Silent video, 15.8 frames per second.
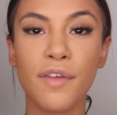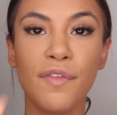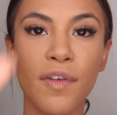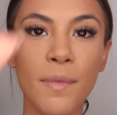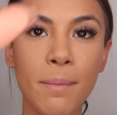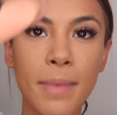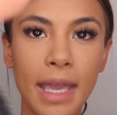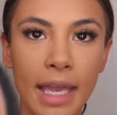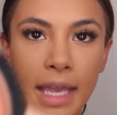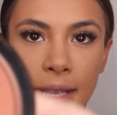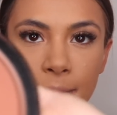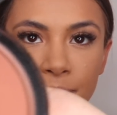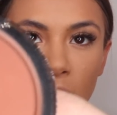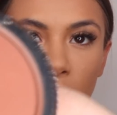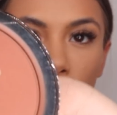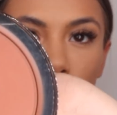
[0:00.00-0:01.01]
for me,
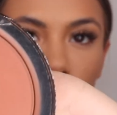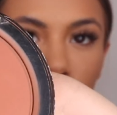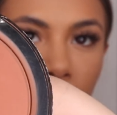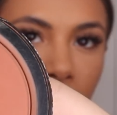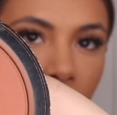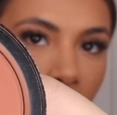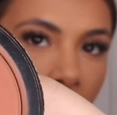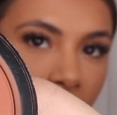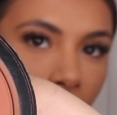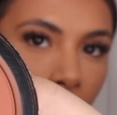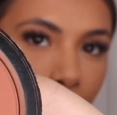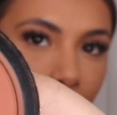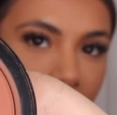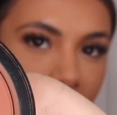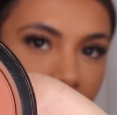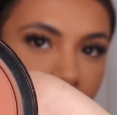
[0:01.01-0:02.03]
I like a
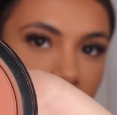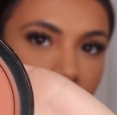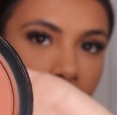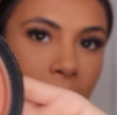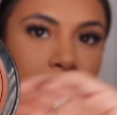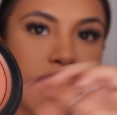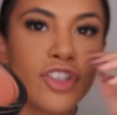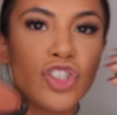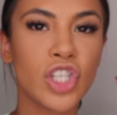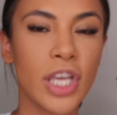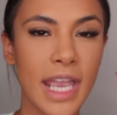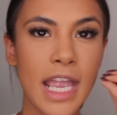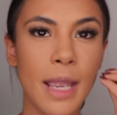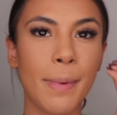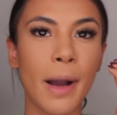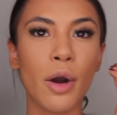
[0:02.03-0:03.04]
pinky
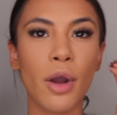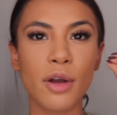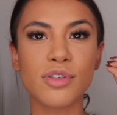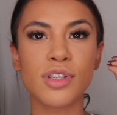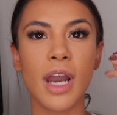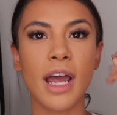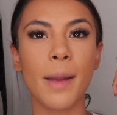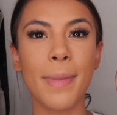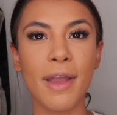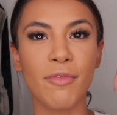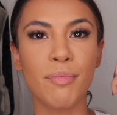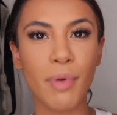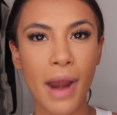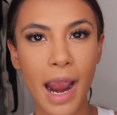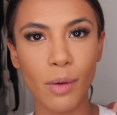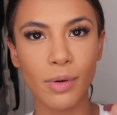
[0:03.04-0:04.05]
cheek, but I also like a bit of
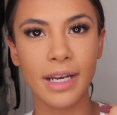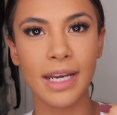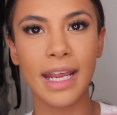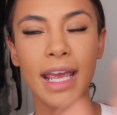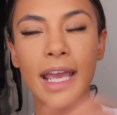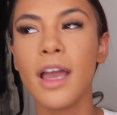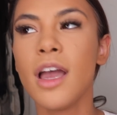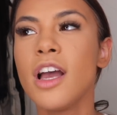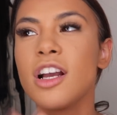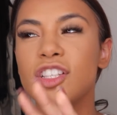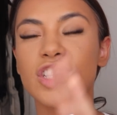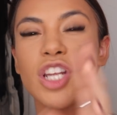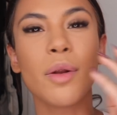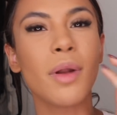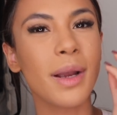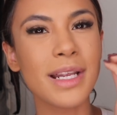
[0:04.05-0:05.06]
brown in it. Because I
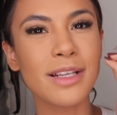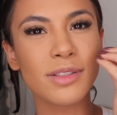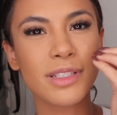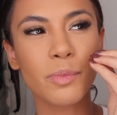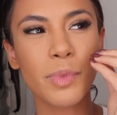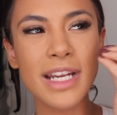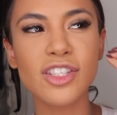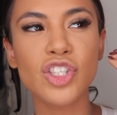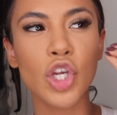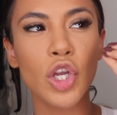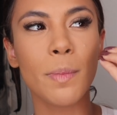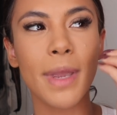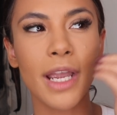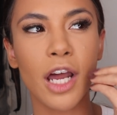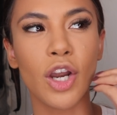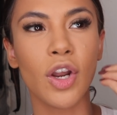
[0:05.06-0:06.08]
don't like it, when it's too
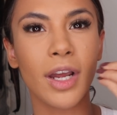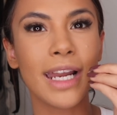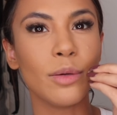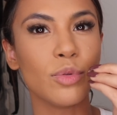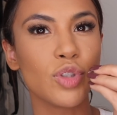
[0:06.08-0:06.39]
pink, I look like a little